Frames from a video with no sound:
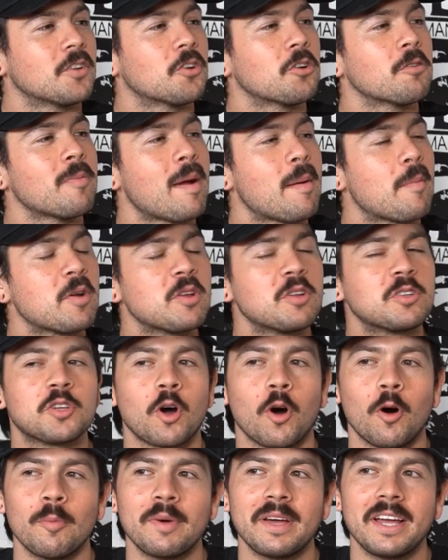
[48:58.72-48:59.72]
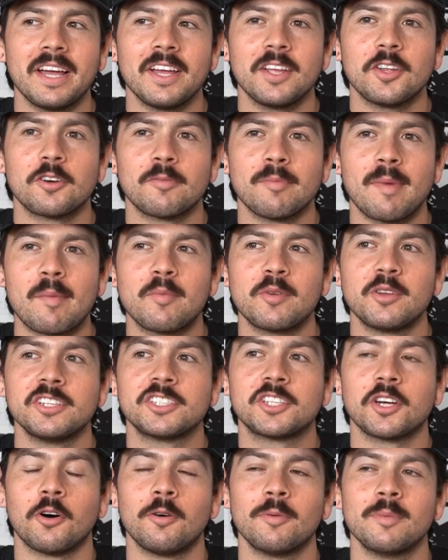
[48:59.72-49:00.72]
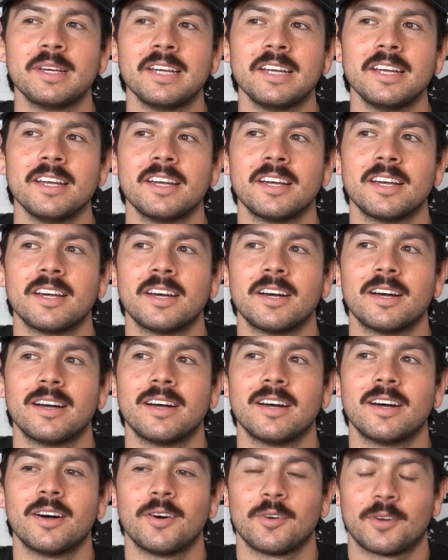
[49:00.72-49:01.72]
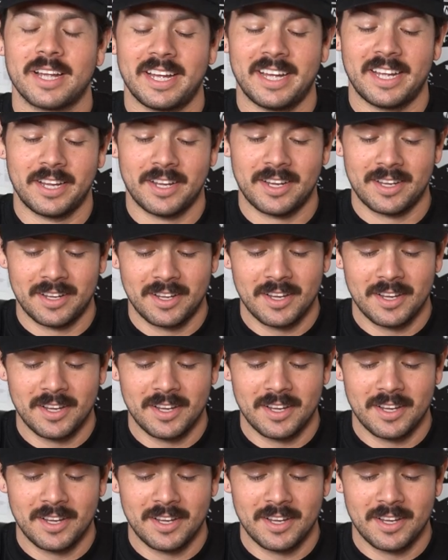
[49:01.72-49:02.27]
You remember you told me? Okay.